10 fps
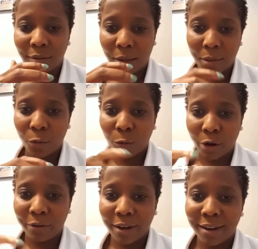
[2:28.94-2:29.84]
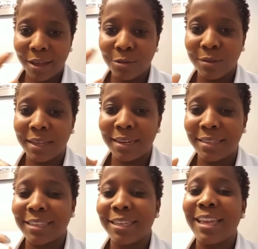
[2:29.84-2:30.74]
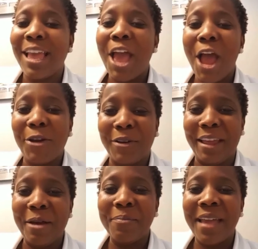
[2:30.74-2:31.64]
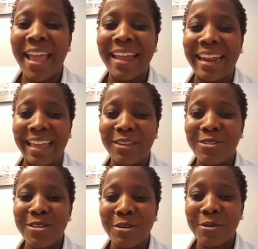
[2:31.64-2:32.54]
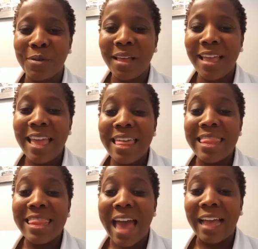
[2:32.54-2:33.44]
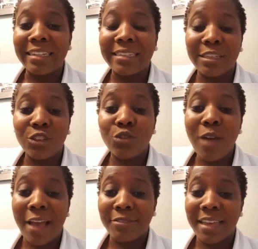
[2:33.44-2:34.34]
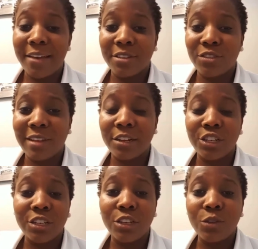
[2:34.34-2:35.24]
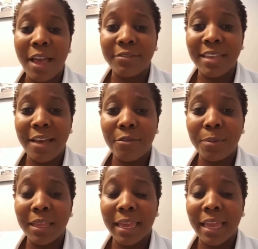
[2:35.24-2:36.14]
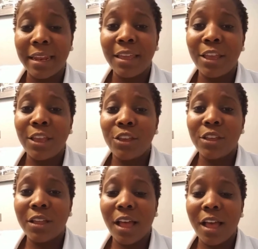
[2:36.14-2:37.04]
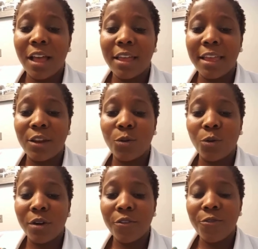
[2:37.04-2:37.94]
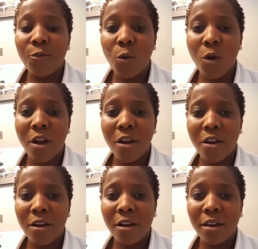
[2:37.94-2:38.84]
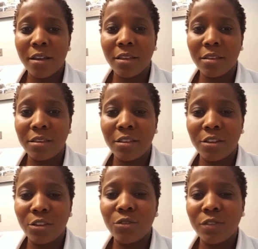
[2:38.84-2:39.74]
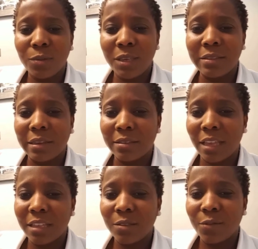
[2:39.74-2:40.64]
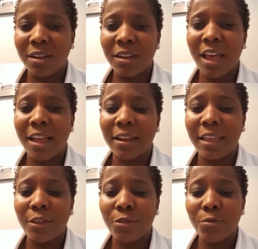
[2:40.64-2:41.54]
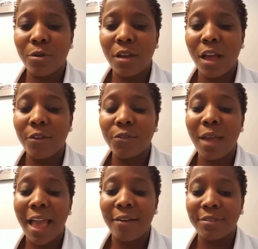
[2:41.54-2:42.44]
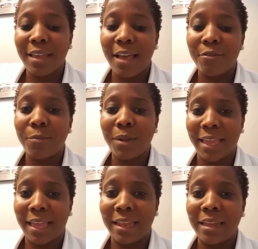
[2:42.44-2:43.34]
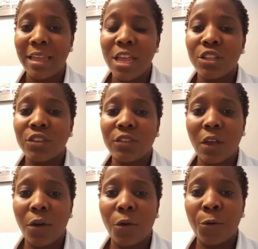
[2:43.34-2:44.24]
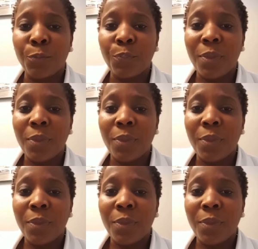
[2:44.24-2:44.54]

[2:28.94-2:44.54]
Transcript: I'm at work right now, so I need to hurry up and let you know that you have to have a strategy. You have to have a plan in order for you to be successful and not get thrown off. You have to have a plan. So